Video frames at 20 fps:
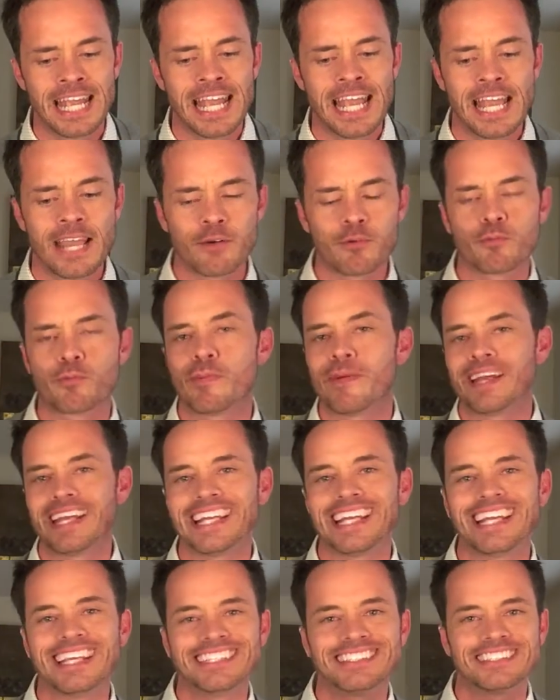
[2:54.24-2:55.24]
It would
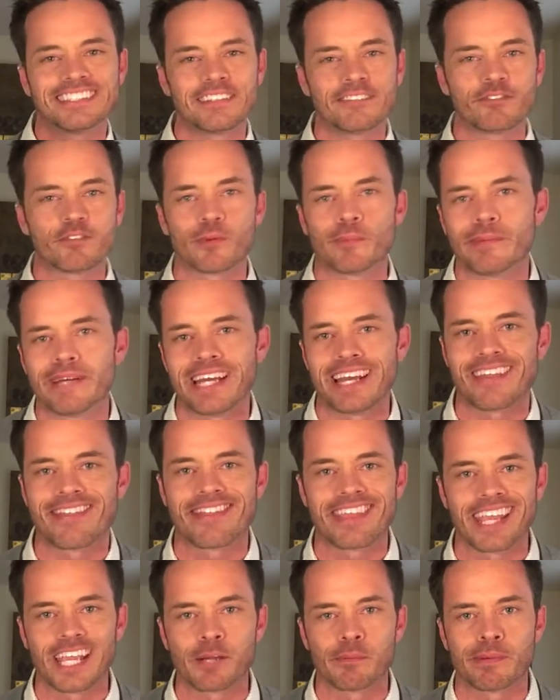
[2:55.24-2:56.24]
be easy for me to
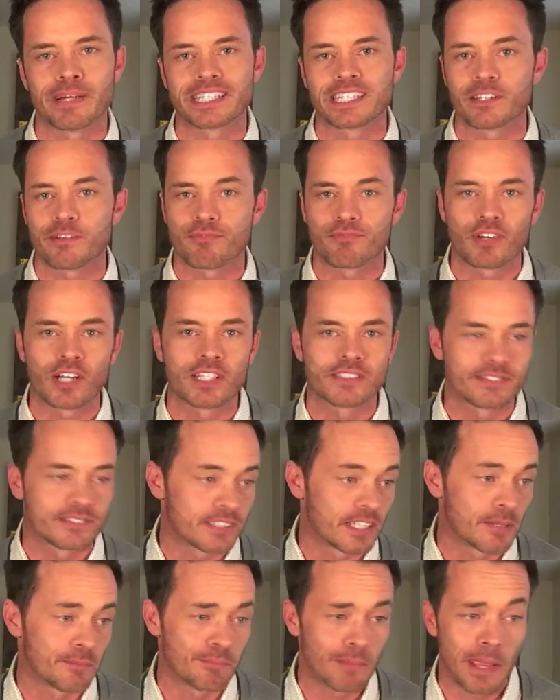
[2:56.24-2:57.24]
think about the friends
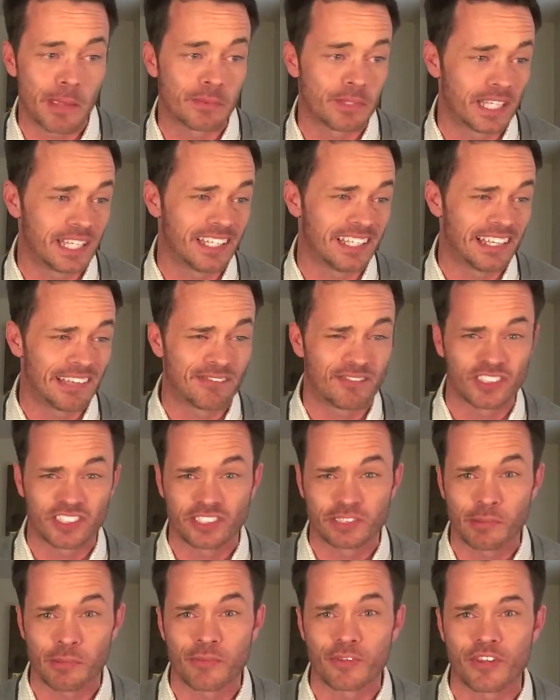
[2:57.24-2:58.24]
and maybe even
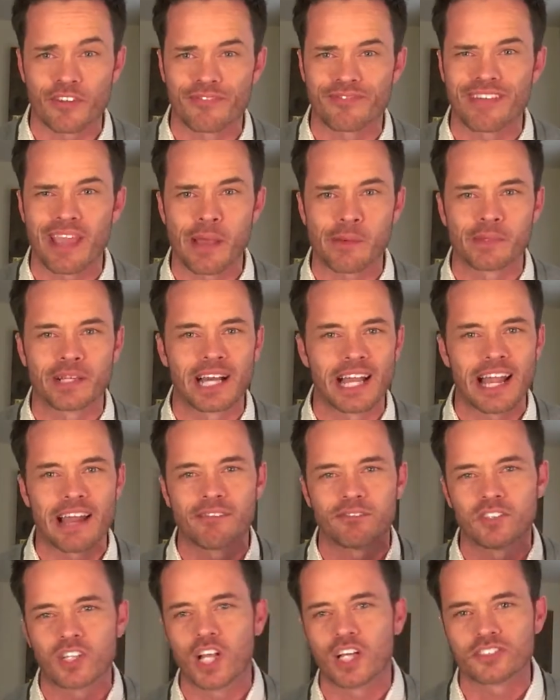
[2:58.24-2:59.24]
some of the family I
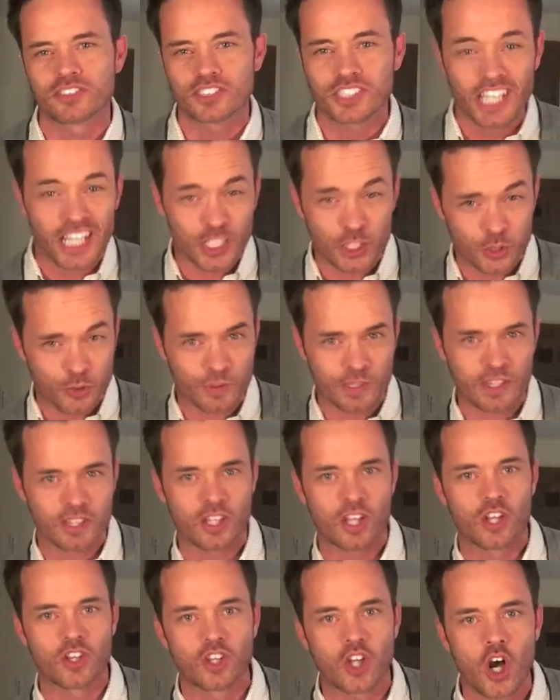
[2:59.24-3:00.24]
have lost touch with
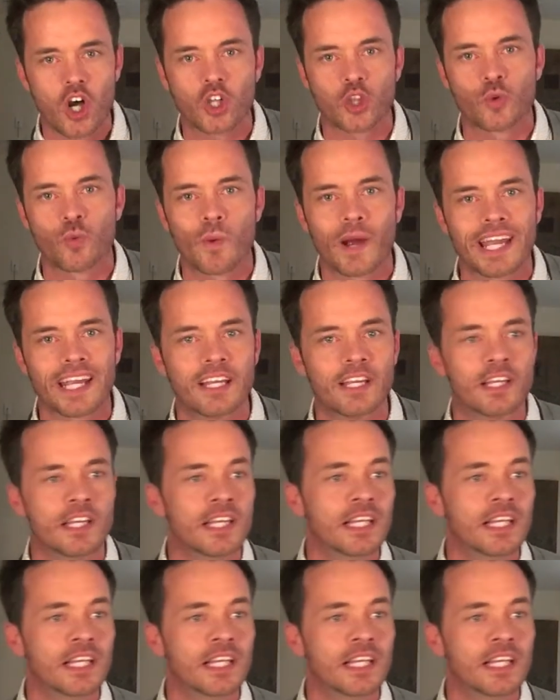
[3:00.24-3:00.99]
along the way,